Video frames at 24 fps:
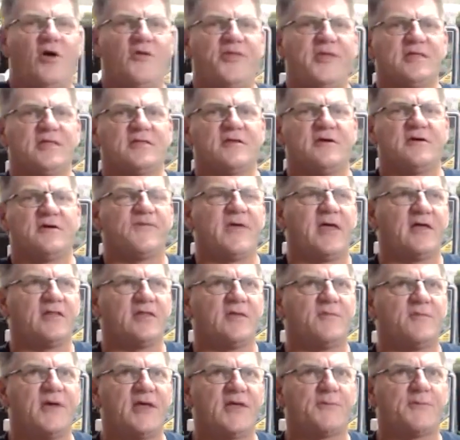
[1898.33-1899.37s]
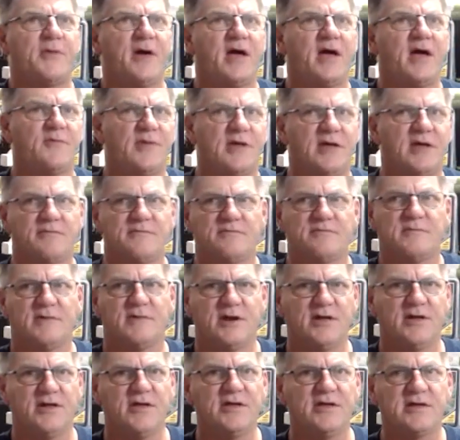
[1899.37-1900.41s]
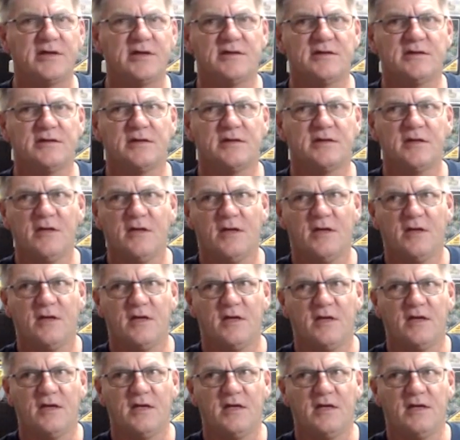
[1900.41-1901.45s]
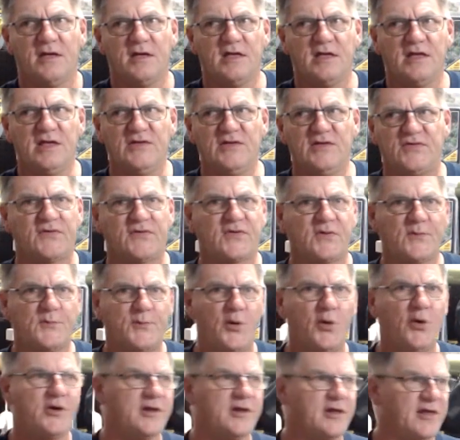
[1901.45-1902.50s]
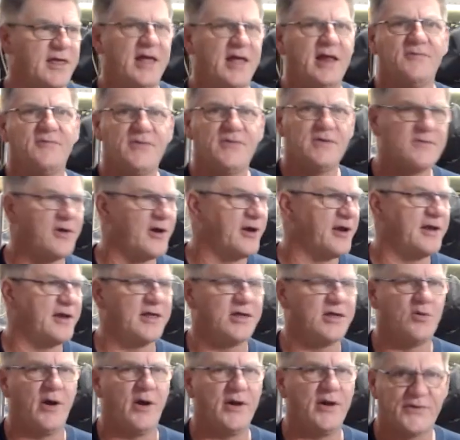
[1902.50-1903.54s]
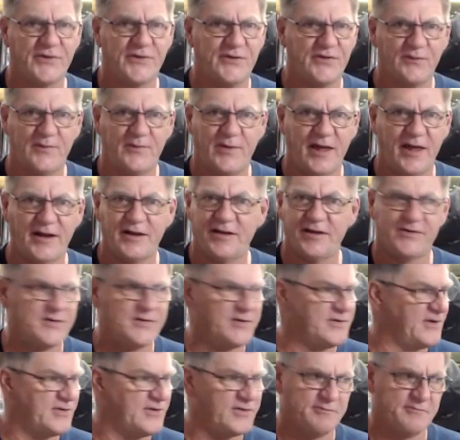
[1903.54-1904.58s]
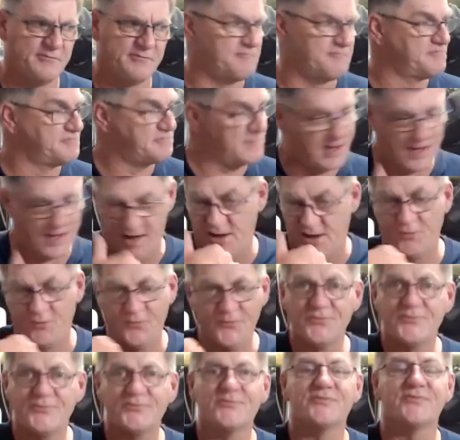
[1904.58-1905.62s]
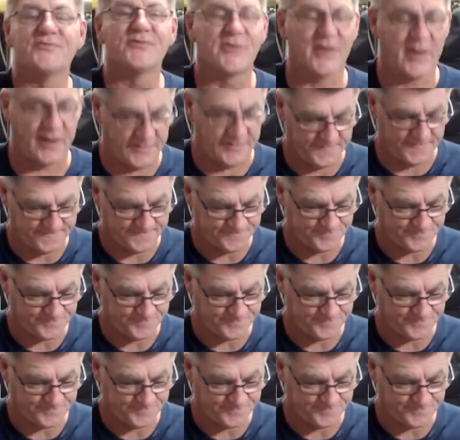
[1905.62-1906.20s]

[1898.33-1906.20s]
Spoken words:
think I found the best part about Monique is the support you get. If you've got any questions about it, just hello. So,